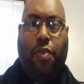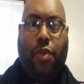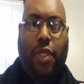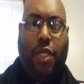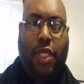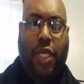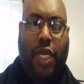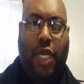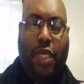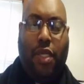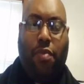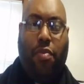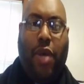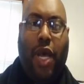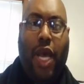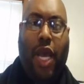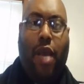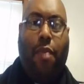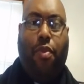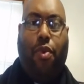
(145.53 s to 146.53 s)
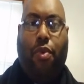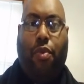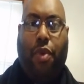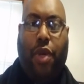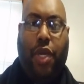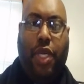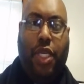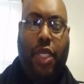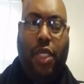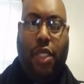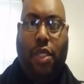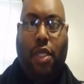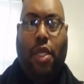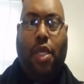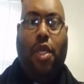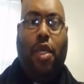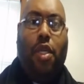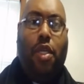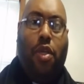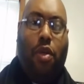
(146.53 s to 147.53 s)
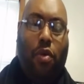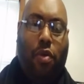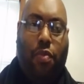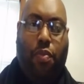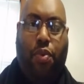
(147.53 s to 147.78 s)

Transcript: but he has a Bible where he is you know,